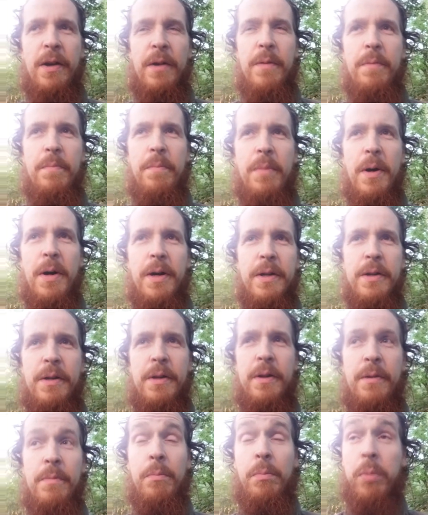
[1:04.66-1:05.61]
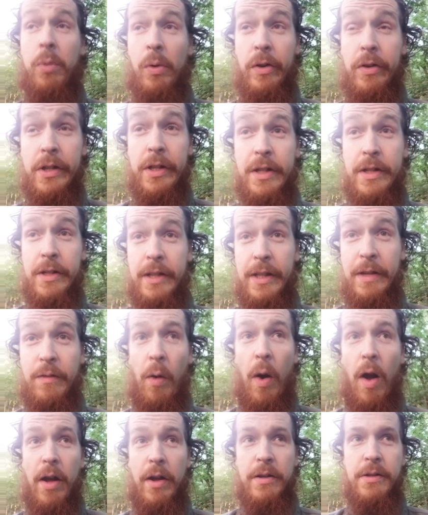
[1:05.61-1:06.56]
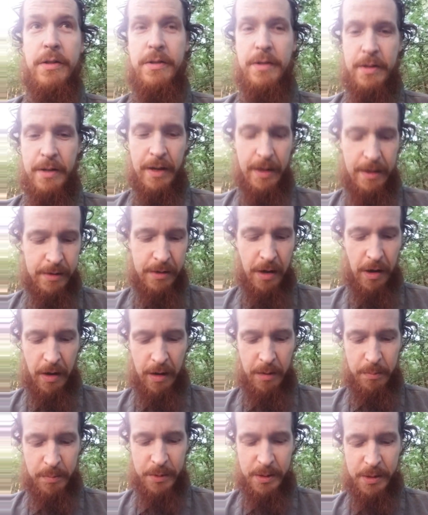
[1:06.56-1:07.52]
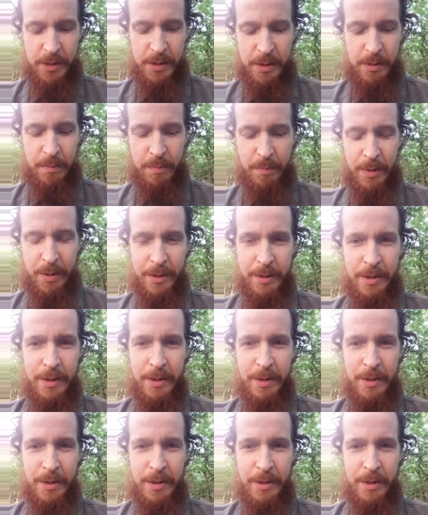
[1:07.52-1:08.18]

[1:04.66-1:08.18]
but brilliantly right at times. But